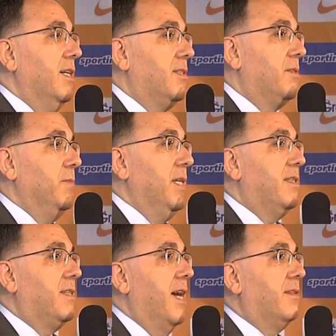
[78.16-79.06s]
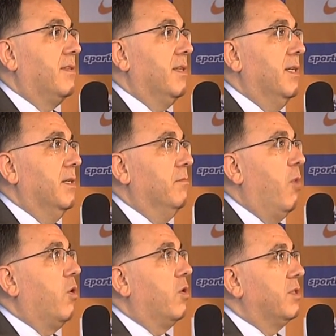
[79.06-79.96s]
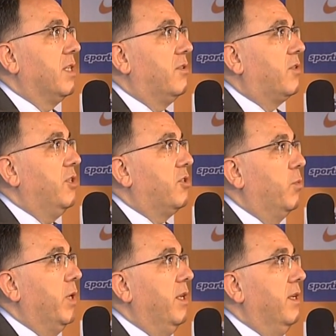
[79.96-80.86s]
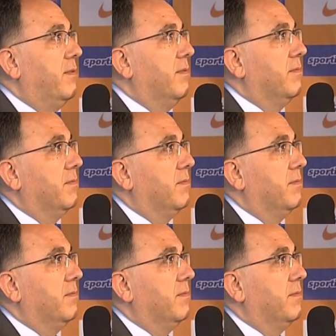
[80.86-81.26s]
it means that more concentration we need.